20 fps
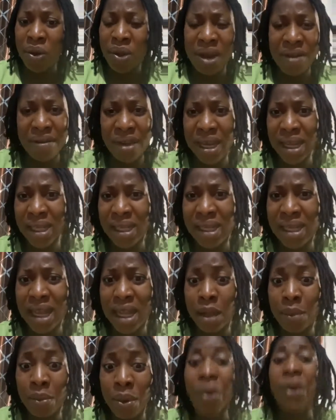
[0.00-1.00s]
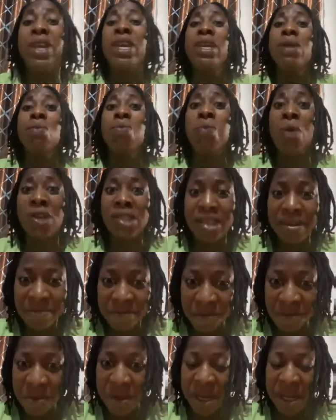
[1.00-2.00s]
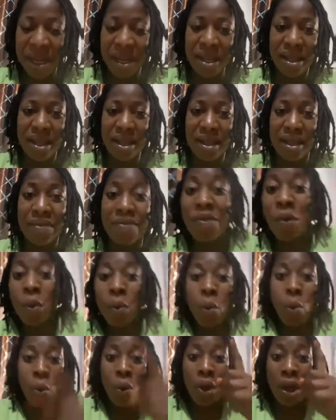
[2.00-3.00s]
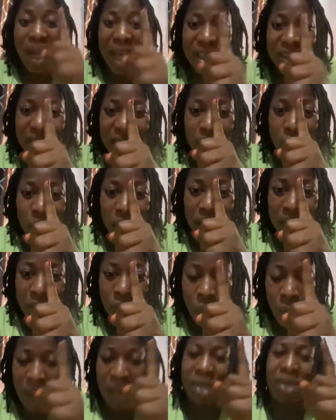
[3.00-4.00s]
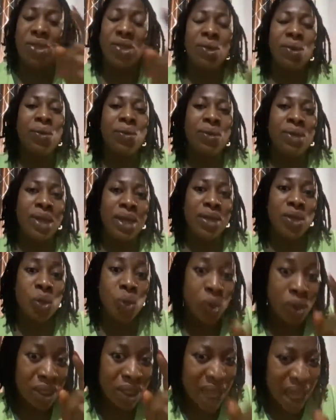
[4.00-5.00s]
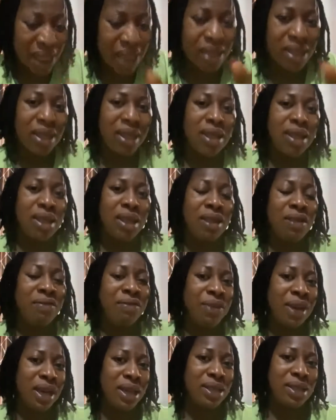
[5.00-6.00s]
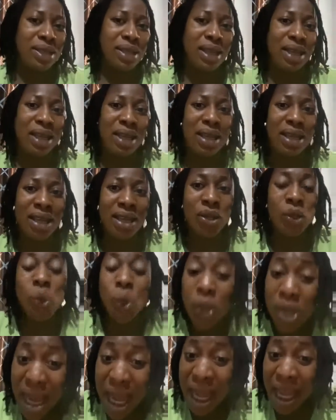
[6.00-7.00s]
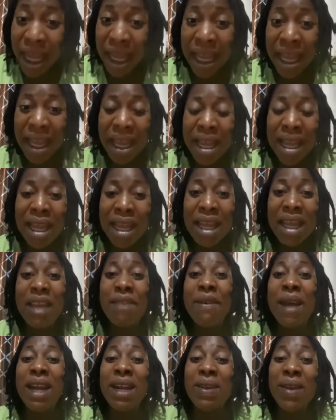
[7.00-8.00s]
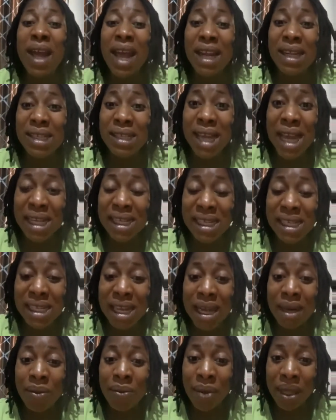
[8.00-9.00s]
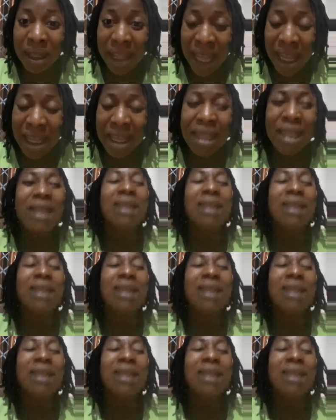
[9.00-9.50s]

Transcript: never can tell, but he wasn't free for catching only one soldier to that effect. Today, even the NSAS deluwete